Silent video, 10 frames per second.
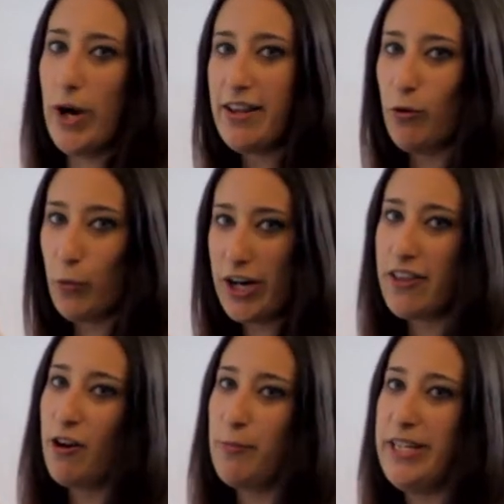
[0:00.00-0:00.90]
where
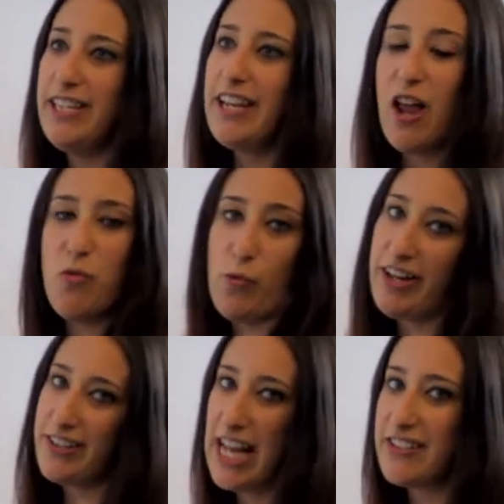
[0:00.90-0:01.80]
they'll be and what
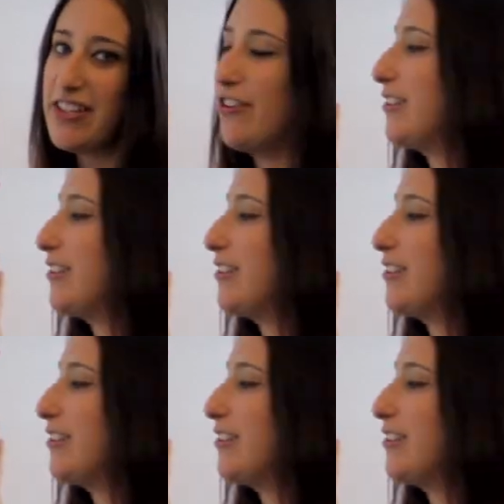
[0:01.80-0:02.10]
exactly they'll